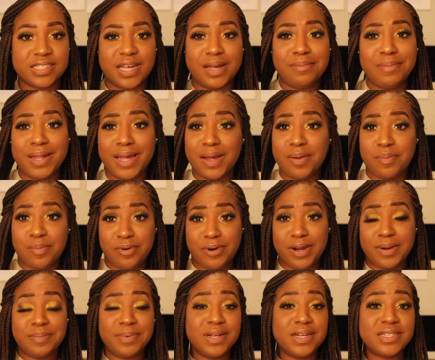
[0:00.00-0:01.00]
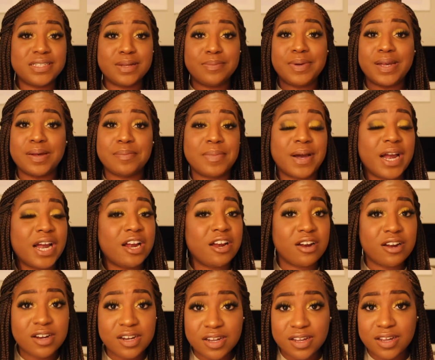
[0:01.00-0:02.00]
I'm like, boy, please, I'm getting my
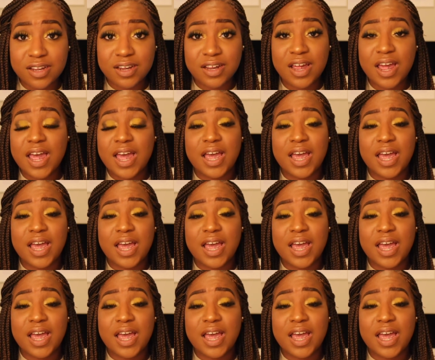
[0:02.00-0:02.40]
hair done.